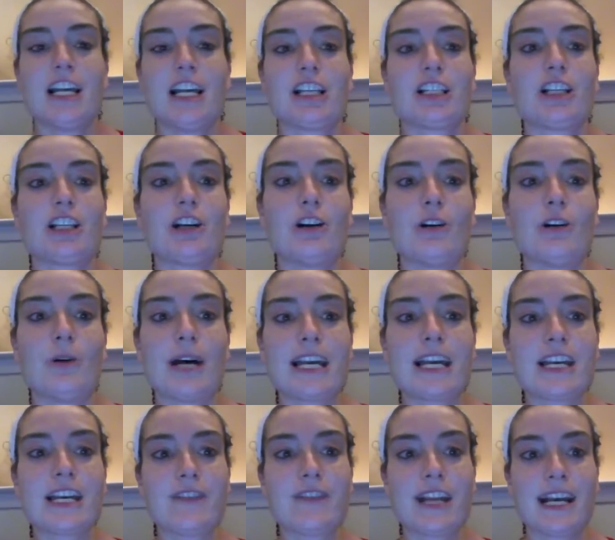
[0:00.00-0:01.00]
So I
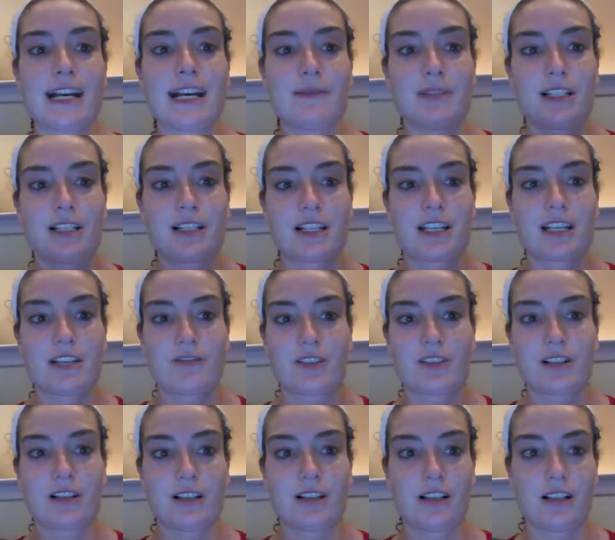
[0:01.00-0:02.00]
give an Amazon gift
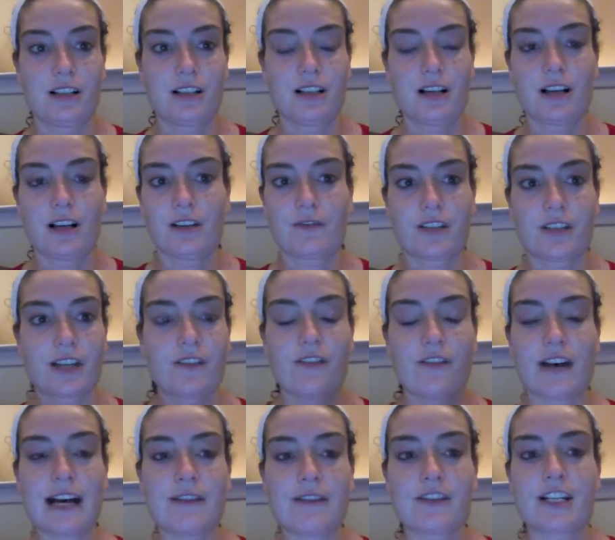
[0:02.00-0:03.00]
card of like
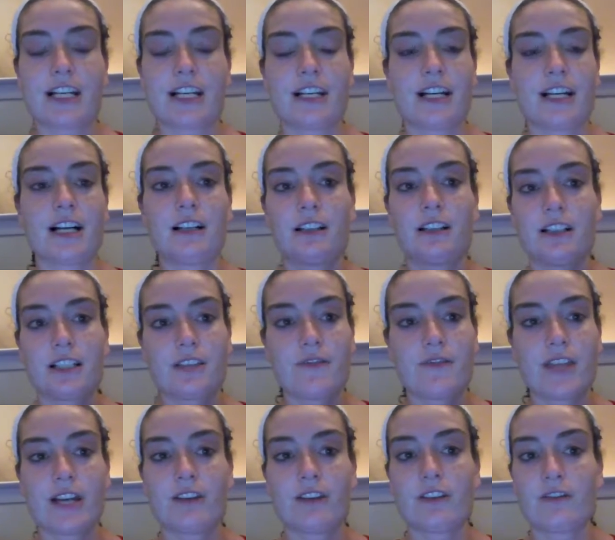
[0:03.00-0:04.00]
$5 or $10 if
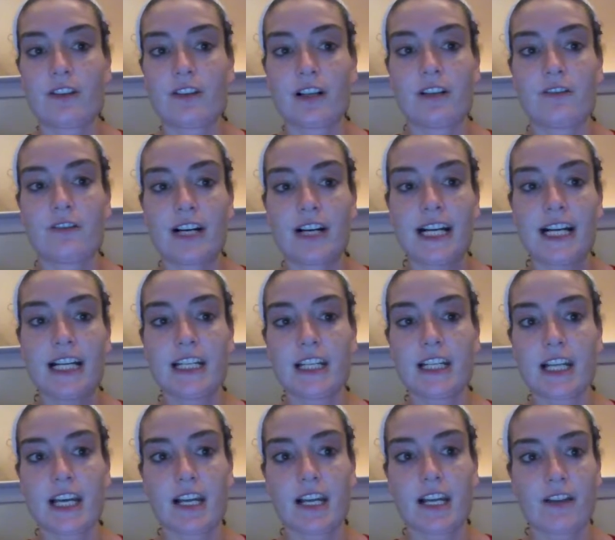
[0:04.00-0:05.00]
they refer a friend.
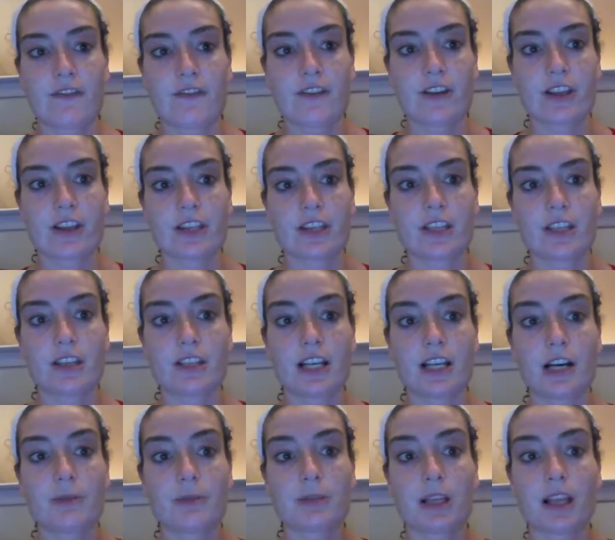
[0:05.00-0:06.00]
And I feel like this has
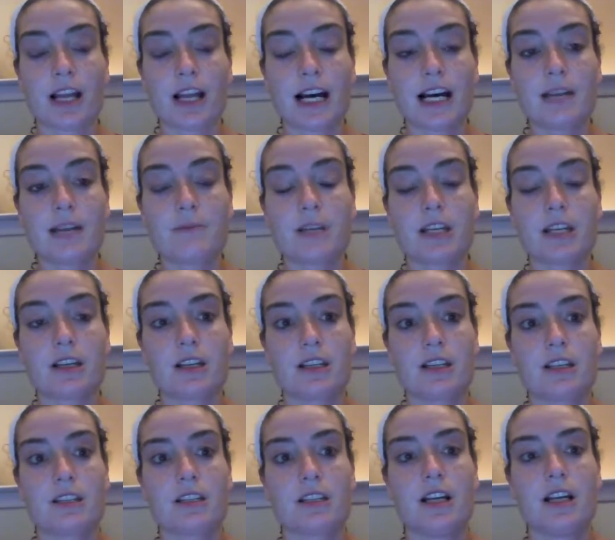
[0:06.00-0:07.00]
helped a lot
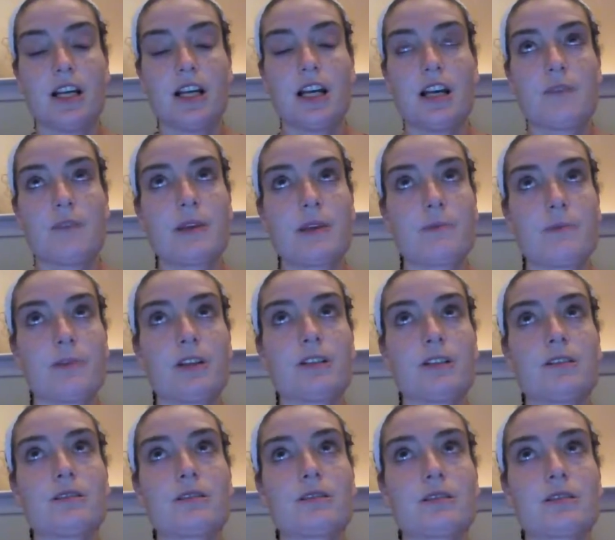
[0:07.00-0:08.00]
because
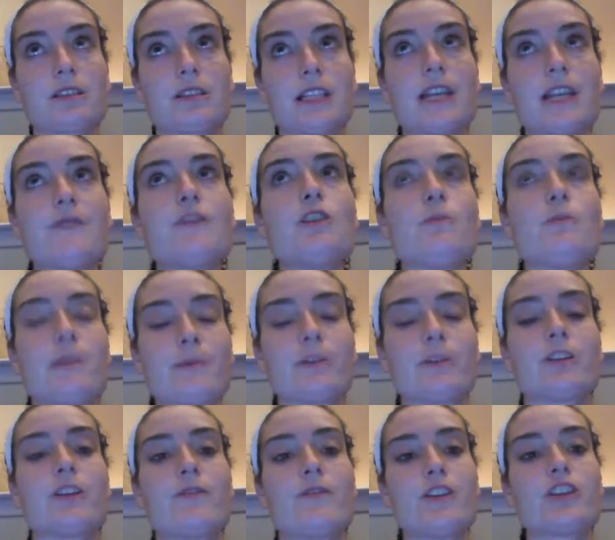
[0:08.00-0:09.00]

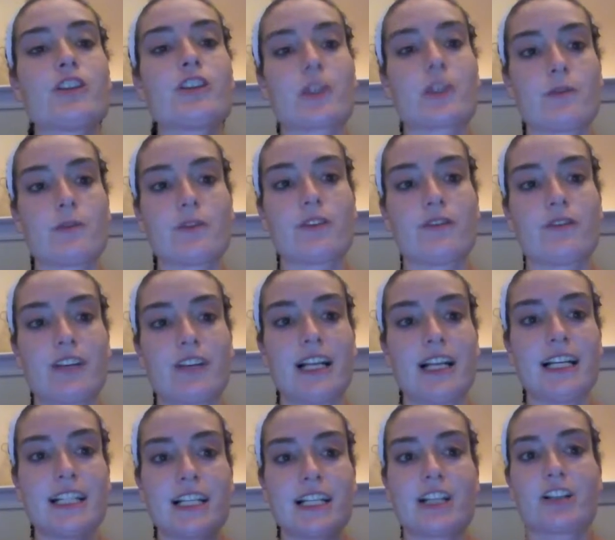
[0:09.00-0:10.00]
if you're doing it with a
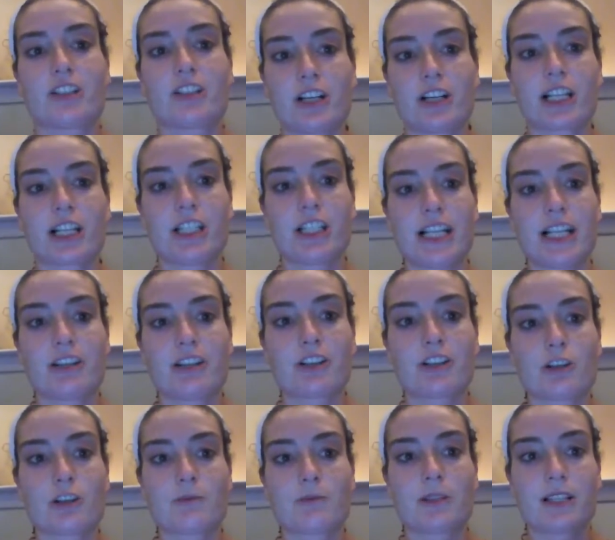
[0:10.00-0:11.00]
friend and you're starting a challenge
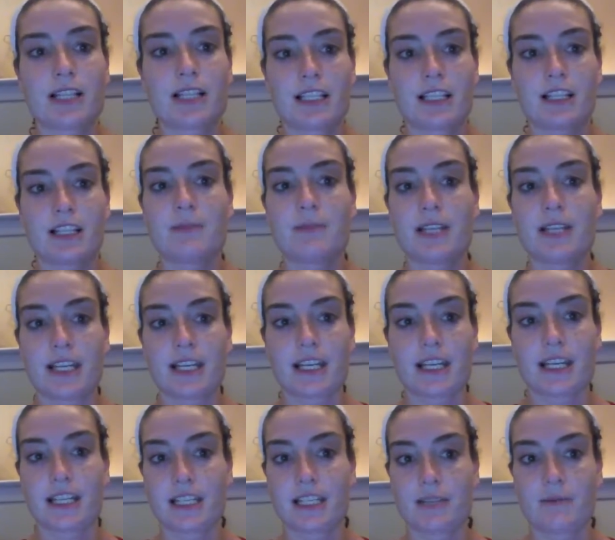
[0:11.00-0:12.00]
group, sometimes it could be
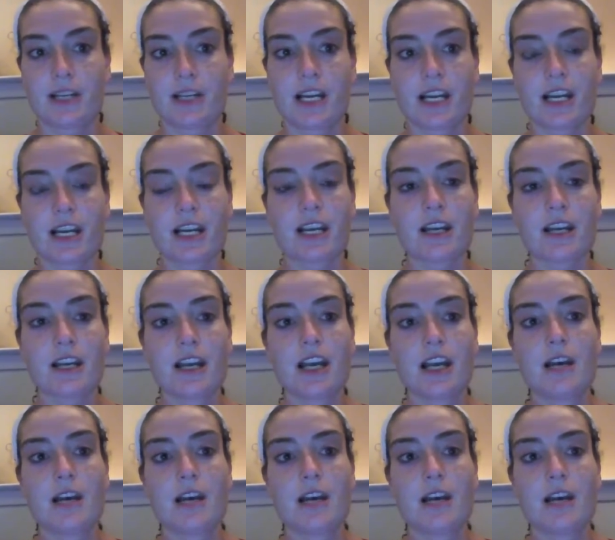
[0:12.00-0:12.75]
intimidating.